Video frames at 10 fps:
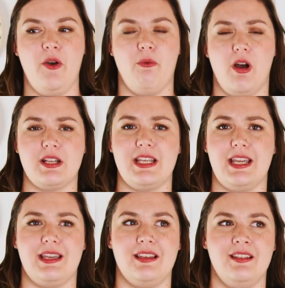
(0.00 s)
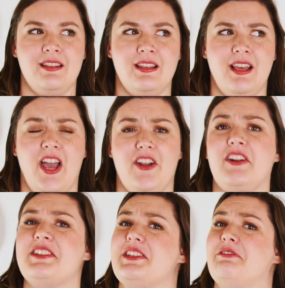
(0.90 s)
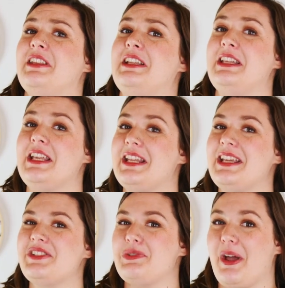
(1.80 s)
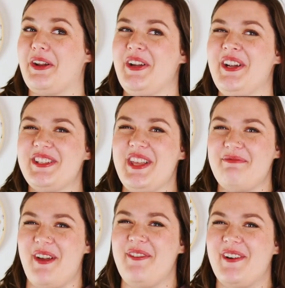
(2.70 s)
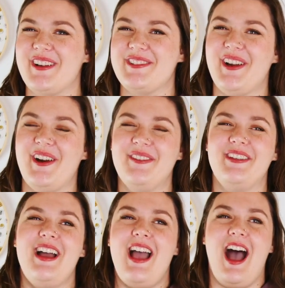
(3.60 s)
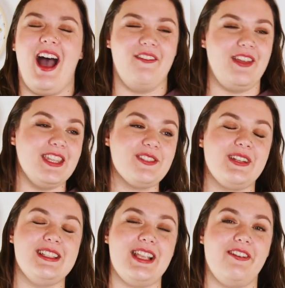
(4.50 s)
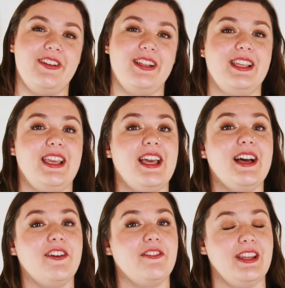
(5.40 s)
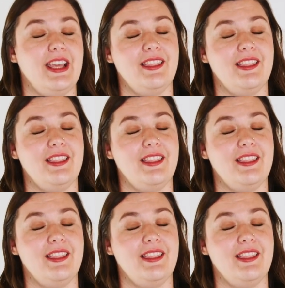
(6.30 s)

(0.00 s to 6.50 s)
wanting and honestly really needing sweaters in my wardrobe. And this one is definitely really